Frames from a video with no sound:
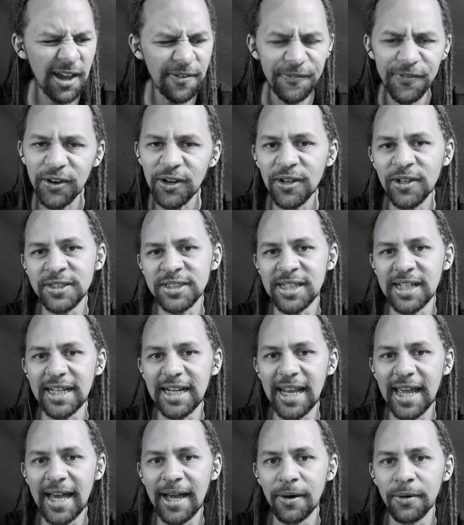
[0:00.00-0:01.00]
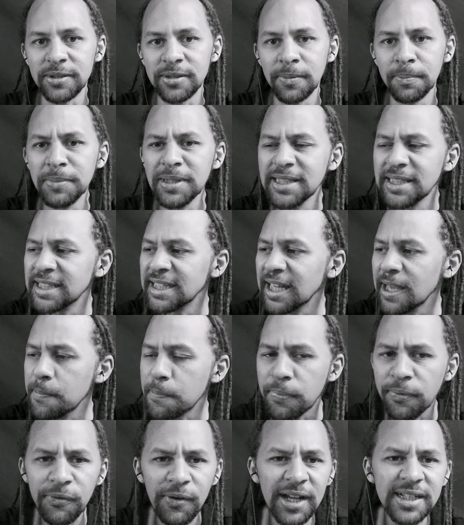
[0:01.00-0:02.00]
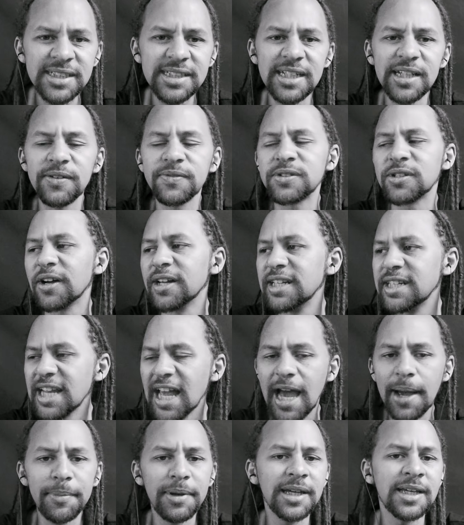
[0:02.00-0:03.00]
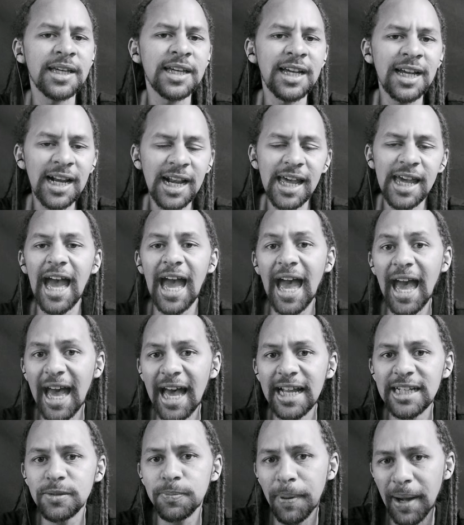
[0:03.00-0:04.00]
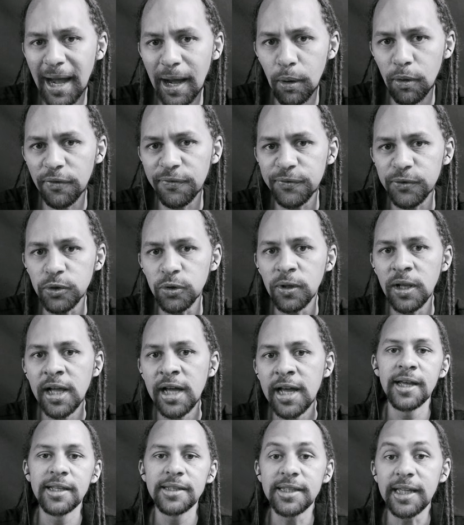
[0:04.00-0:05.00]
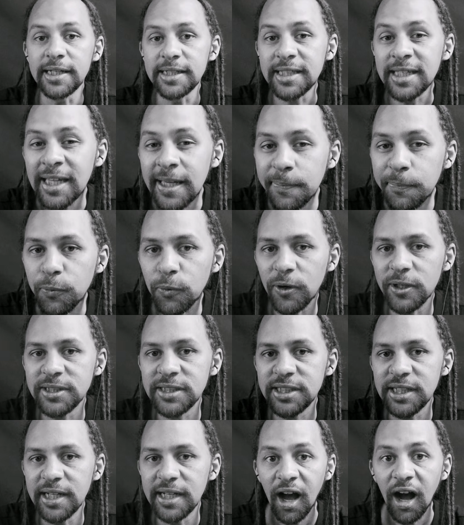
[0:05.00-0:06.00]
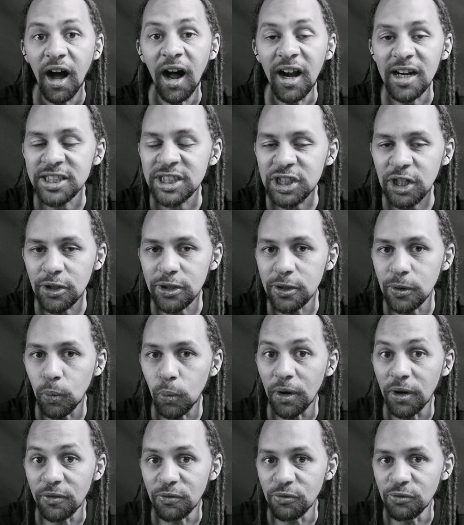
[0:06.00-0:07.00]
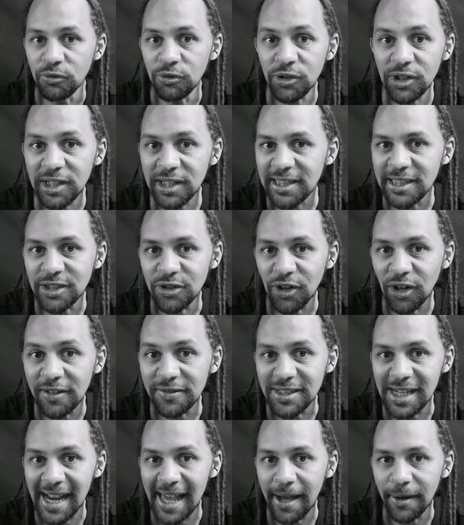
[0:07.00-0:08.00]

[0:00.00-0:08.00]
effortlessly loud, meaning impressive, dynamic, clear, and powerful, then keep watching. I'll show you what really drives